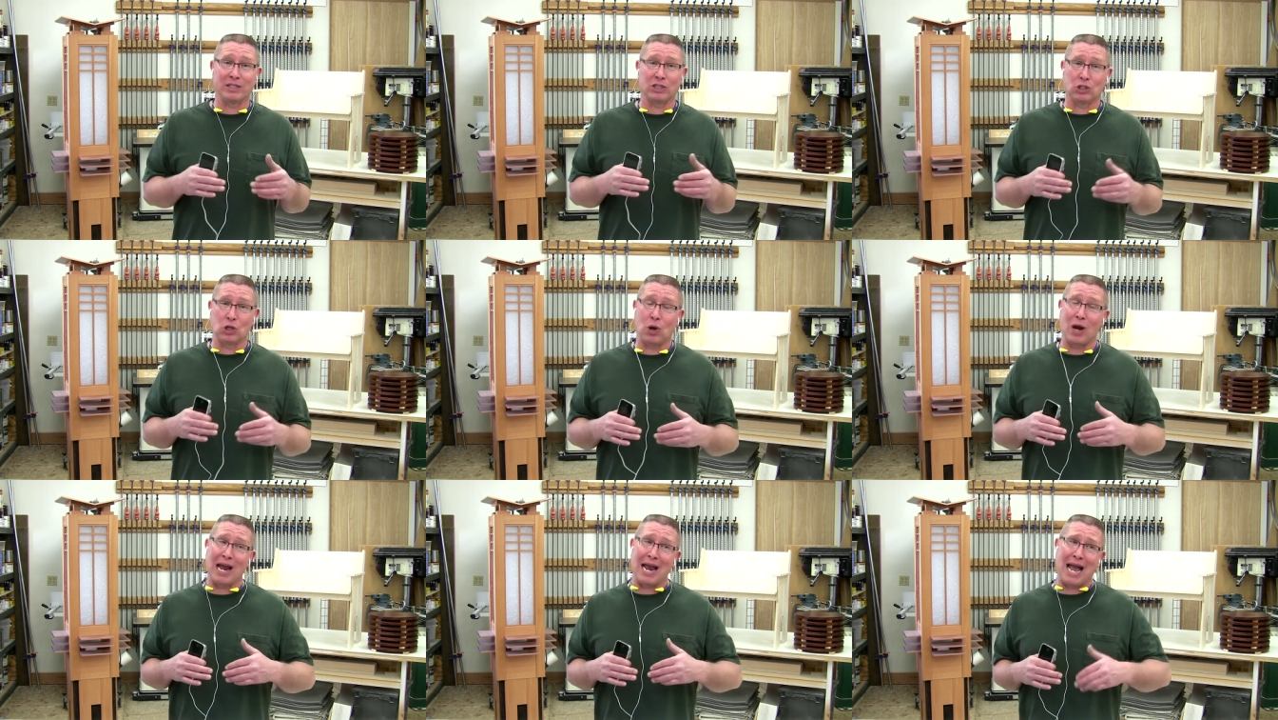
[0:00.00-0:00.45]

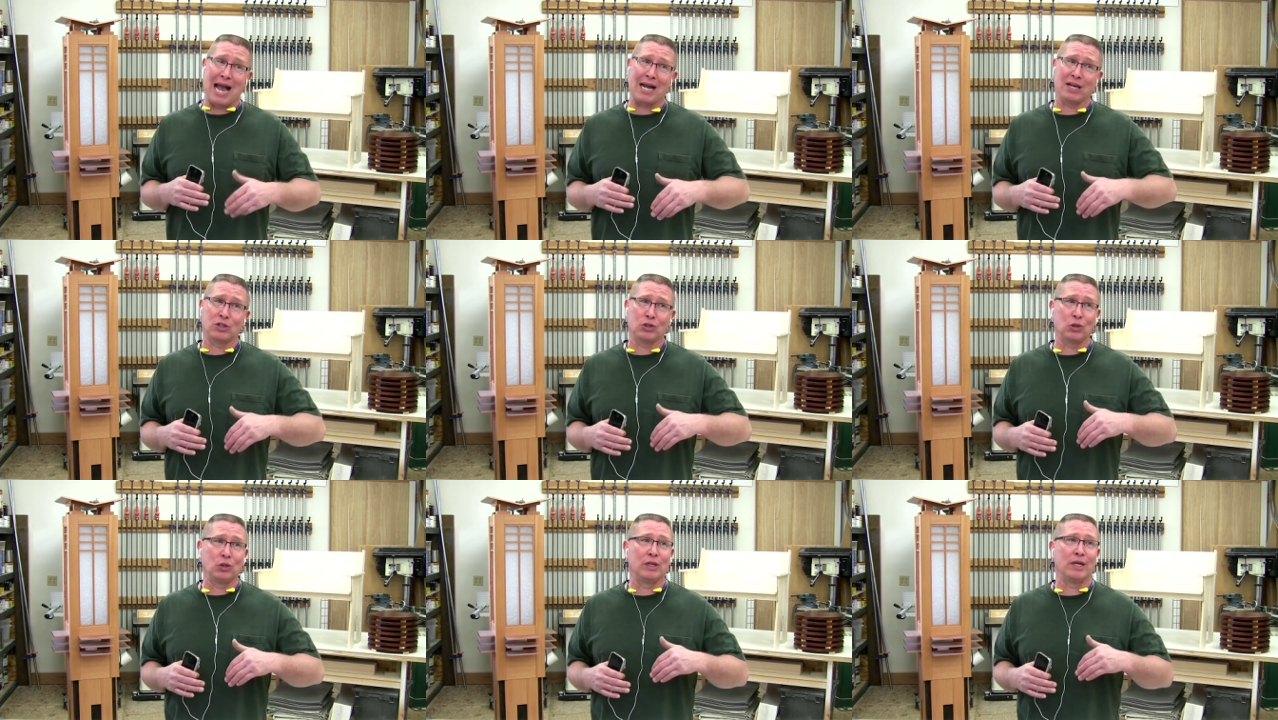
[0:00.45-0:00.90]
So I
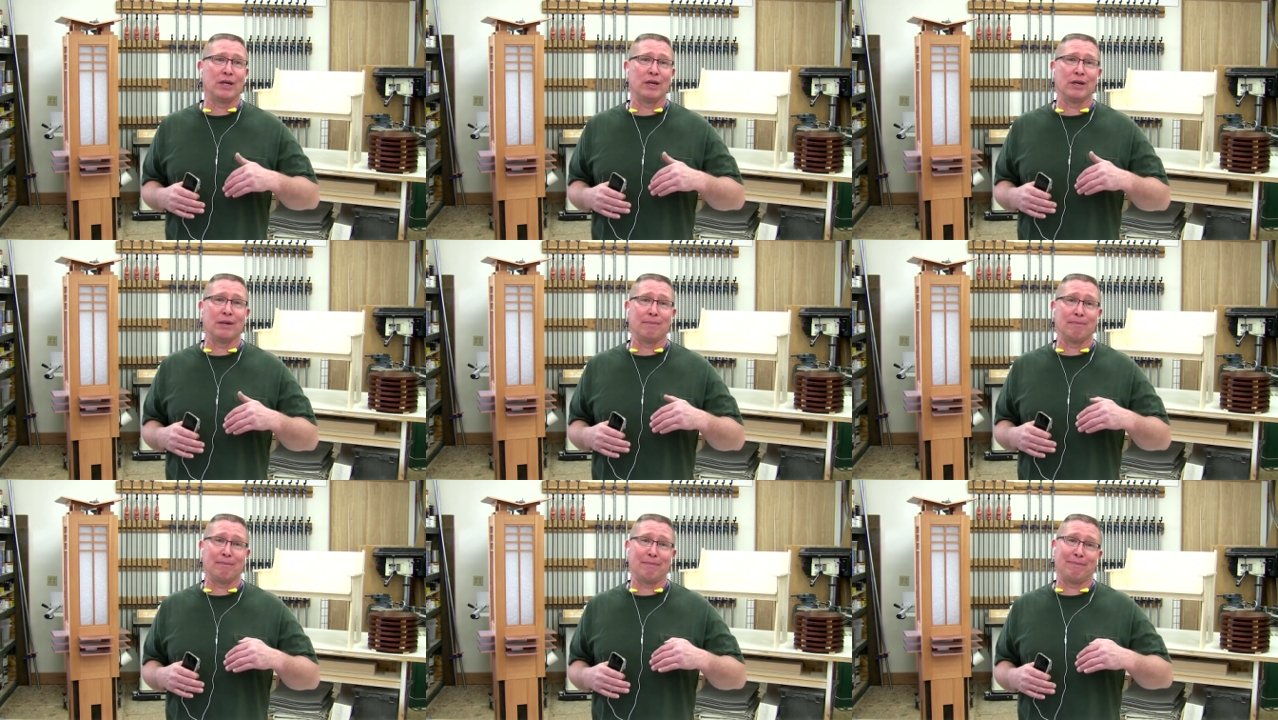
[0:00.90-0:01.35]

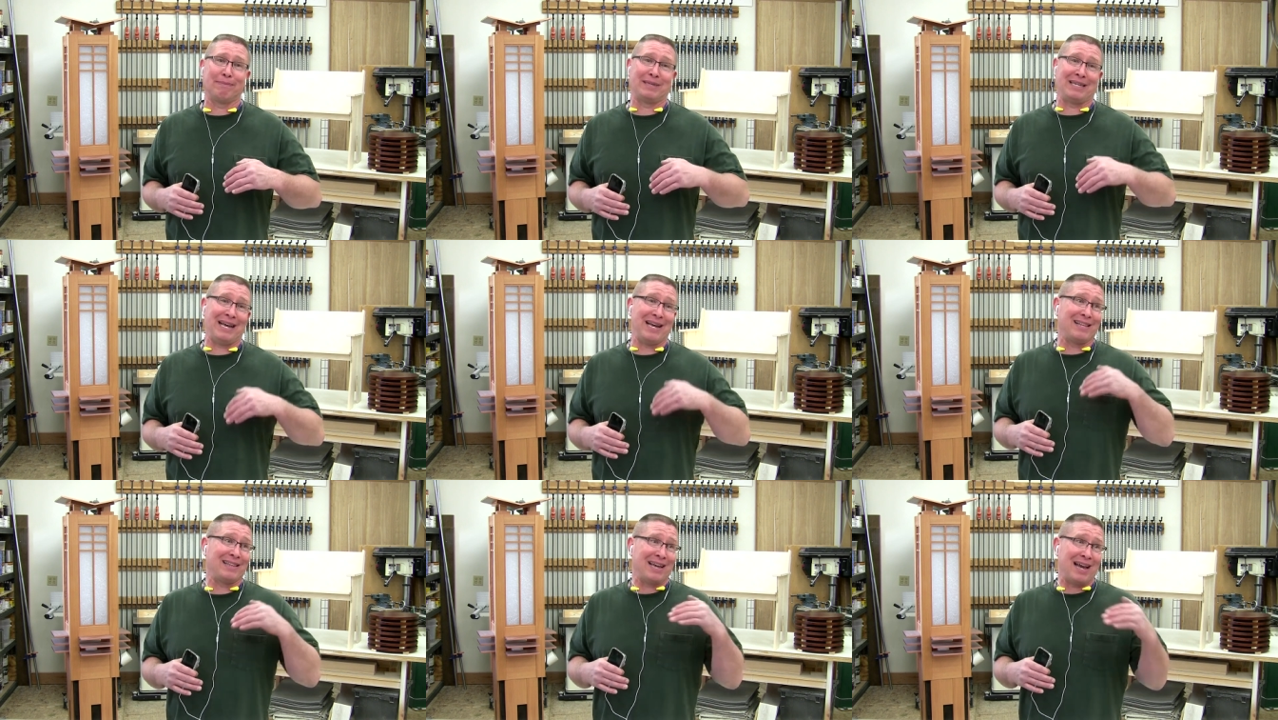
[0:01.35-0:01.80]
actually
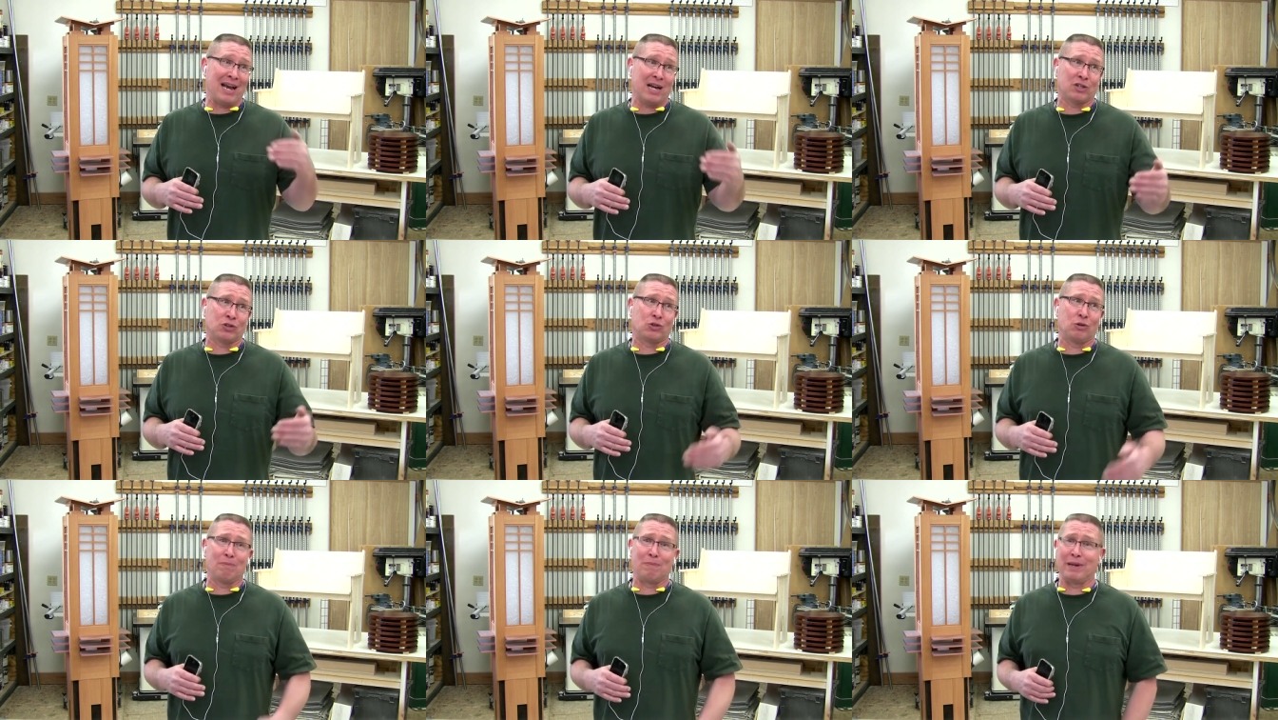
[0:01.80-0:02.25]
take the
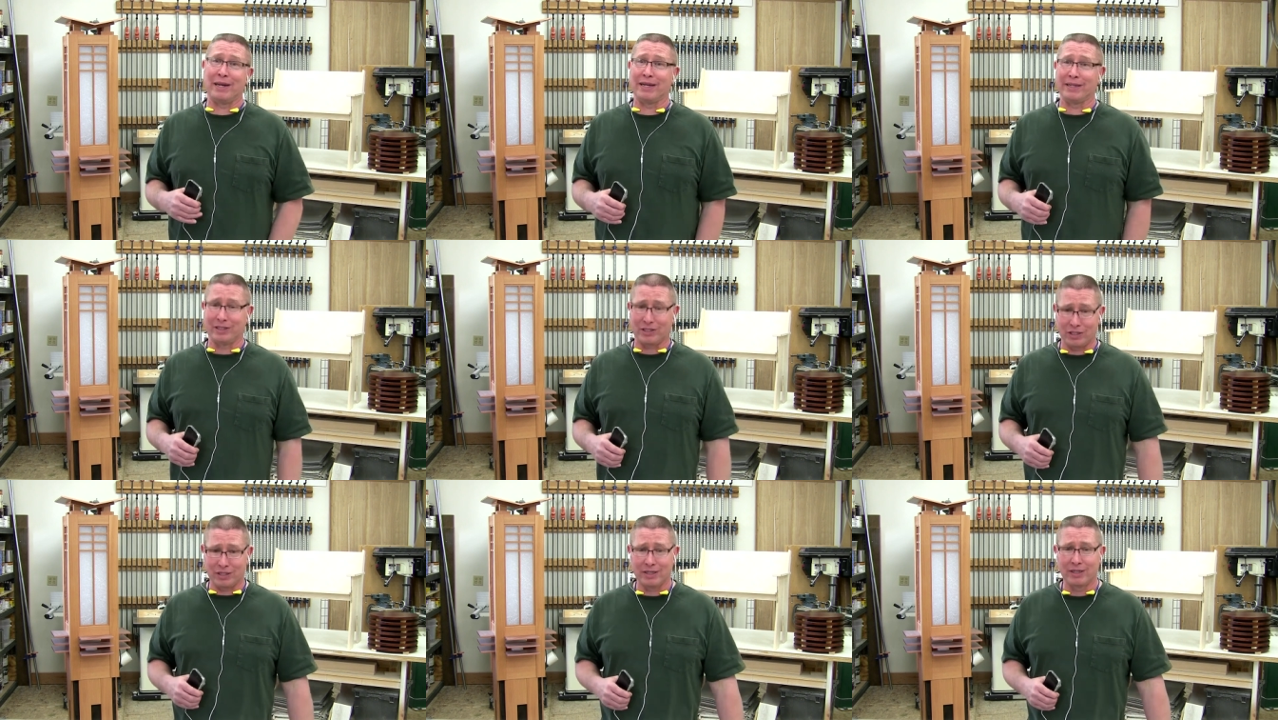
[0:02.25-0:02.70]
extra
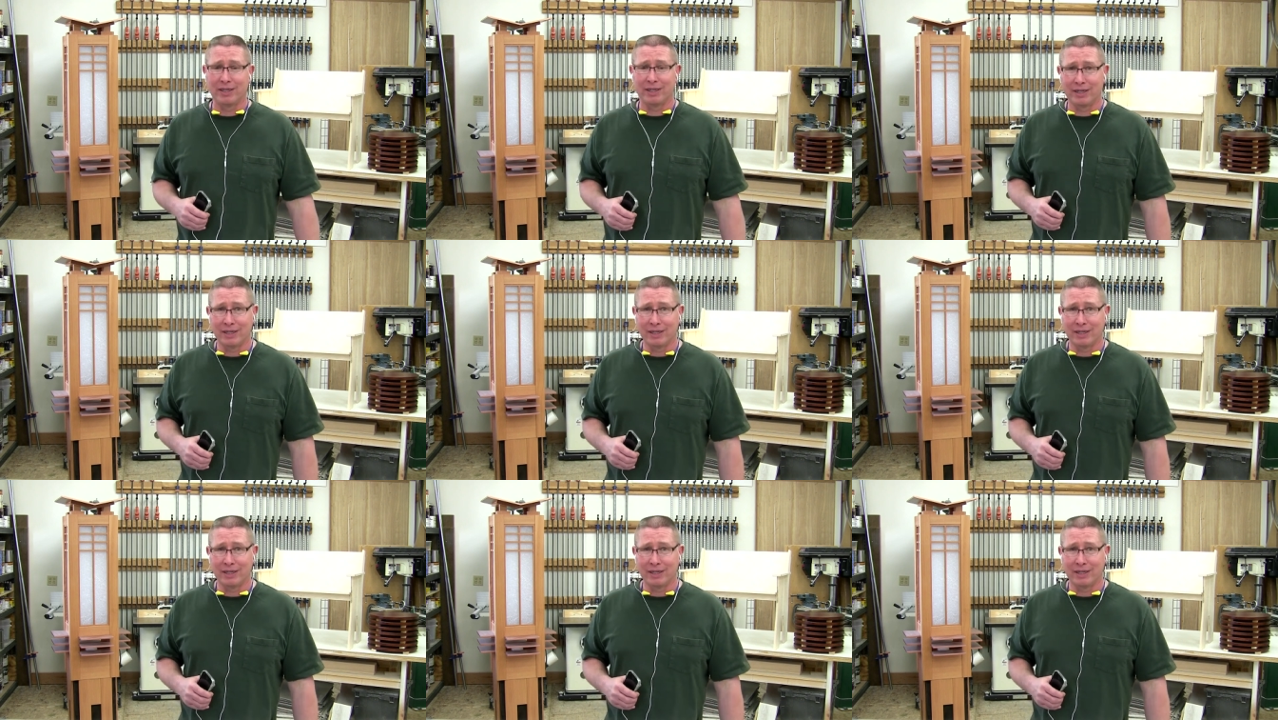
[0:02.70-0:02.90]
pinch